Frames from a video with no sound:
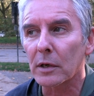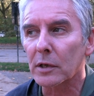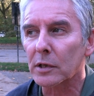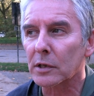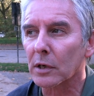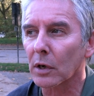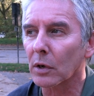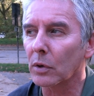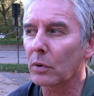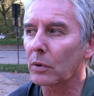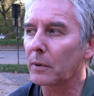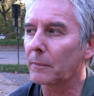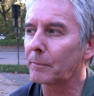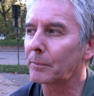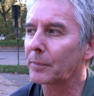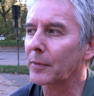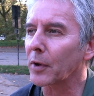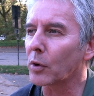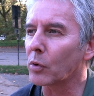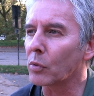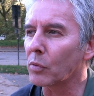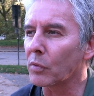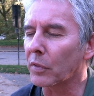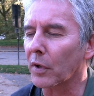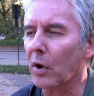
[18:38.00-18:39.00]
So,
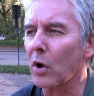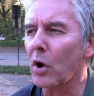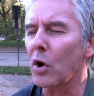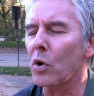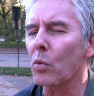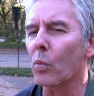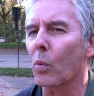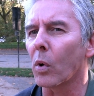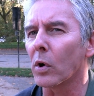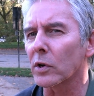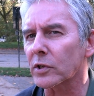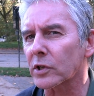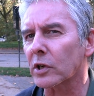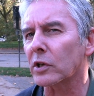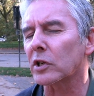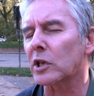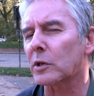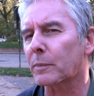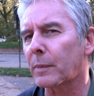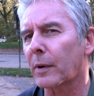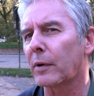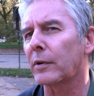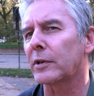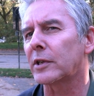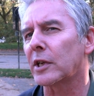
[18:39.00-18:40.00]
although it was a
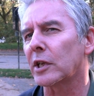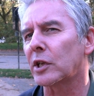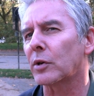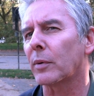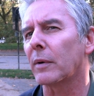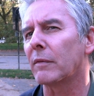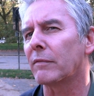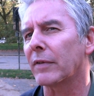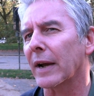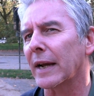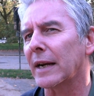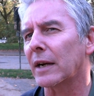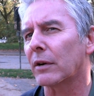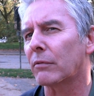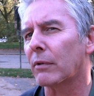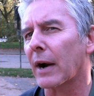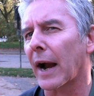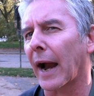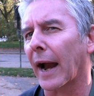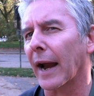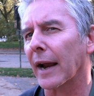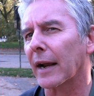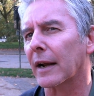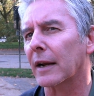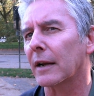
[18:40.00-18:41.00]
conspiracy to invade
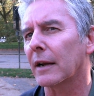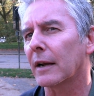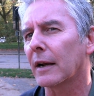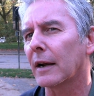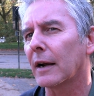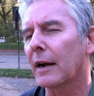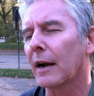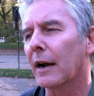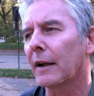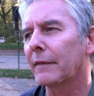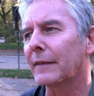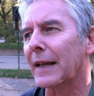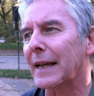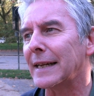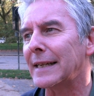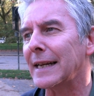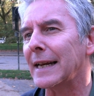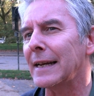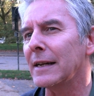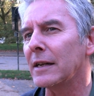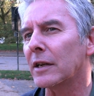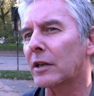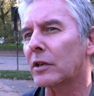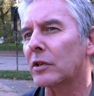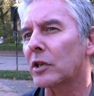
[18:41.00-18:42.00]
Iraq, they
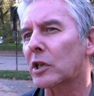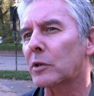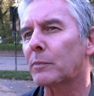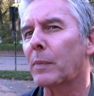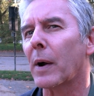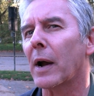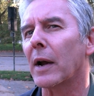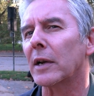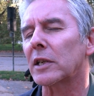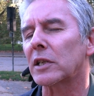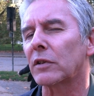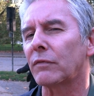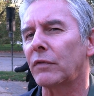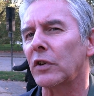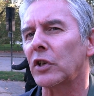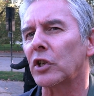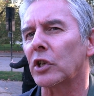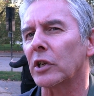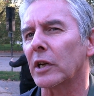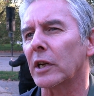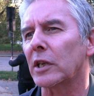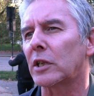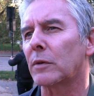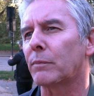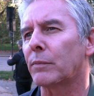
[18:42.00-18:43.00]
didn't conspire
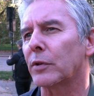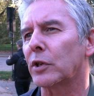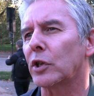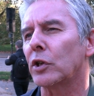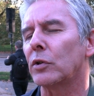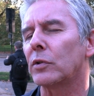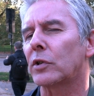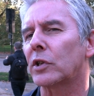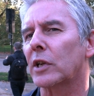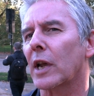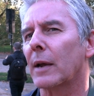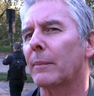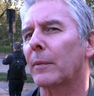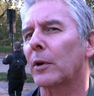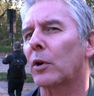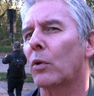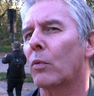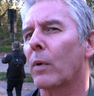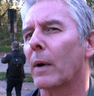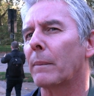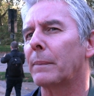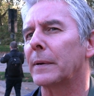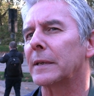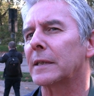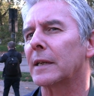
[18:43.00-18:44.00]
sufficiently to produce chemical
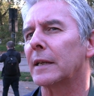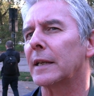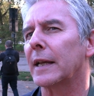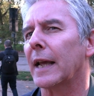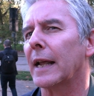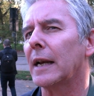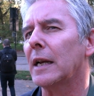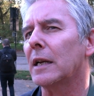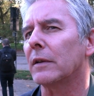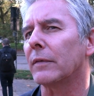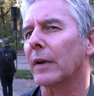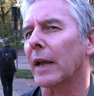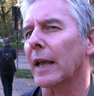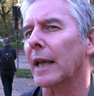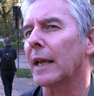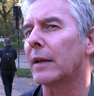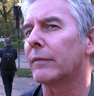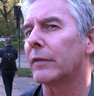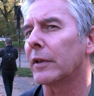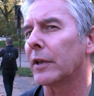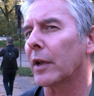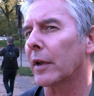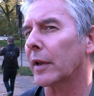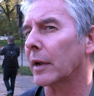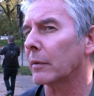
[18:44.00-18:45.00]
weapons at the end of it,
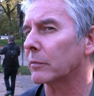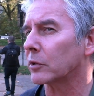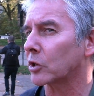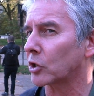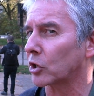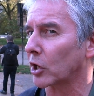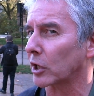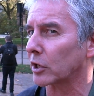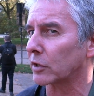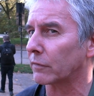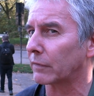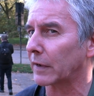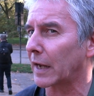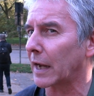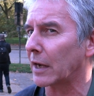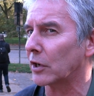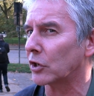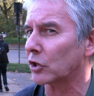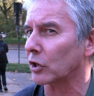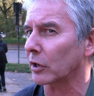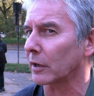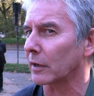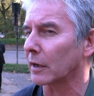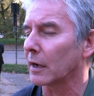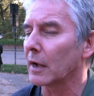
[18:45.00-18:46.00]
even though that was the
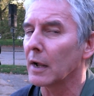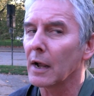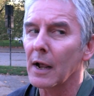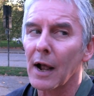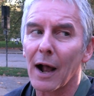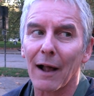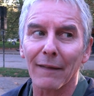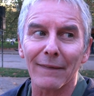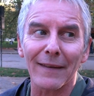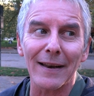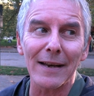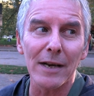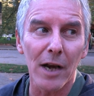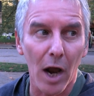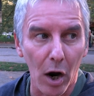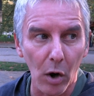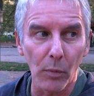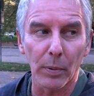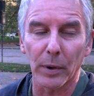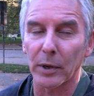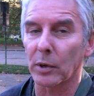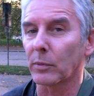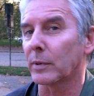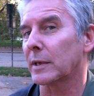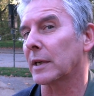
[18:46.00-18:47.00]
justification. And then
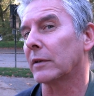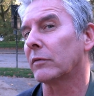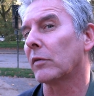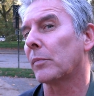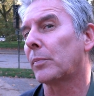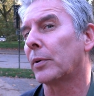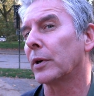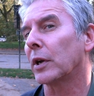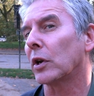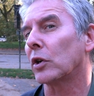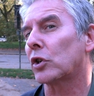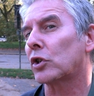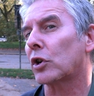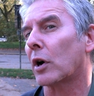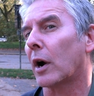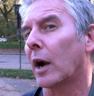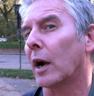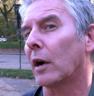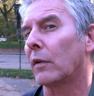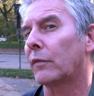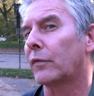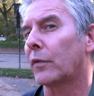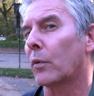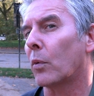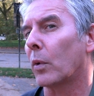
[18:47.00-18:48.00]
nobody was ever put in
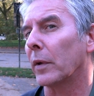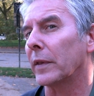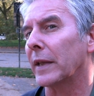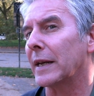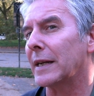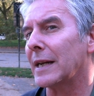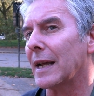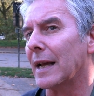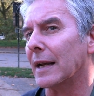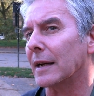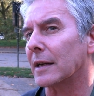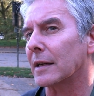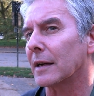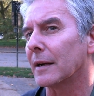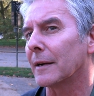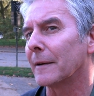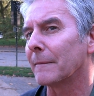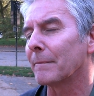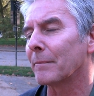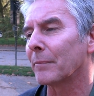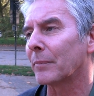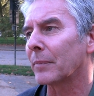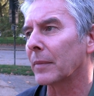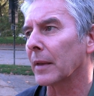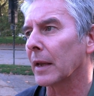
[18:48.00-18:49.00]
trial for what they did.
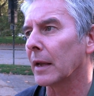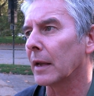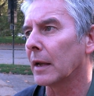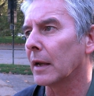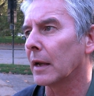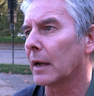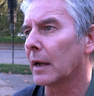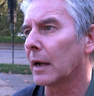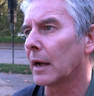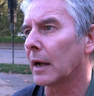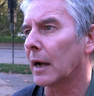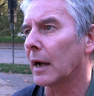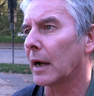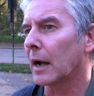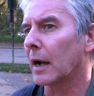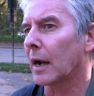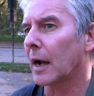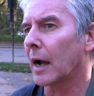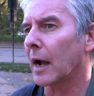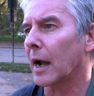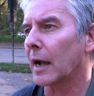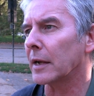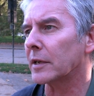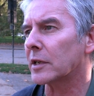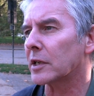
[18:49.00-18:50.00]

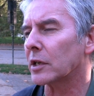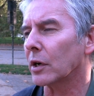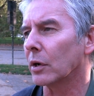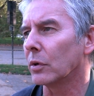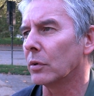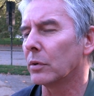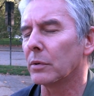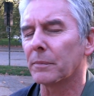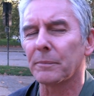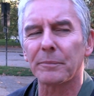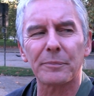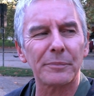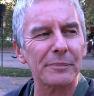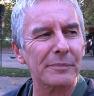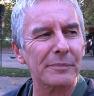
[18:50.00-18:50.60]
And so